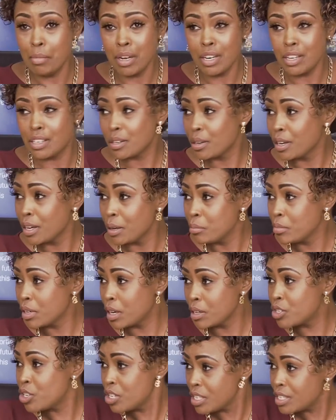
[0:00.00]
money to him
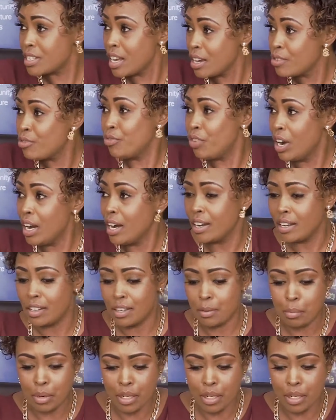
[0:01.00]
because she said fine,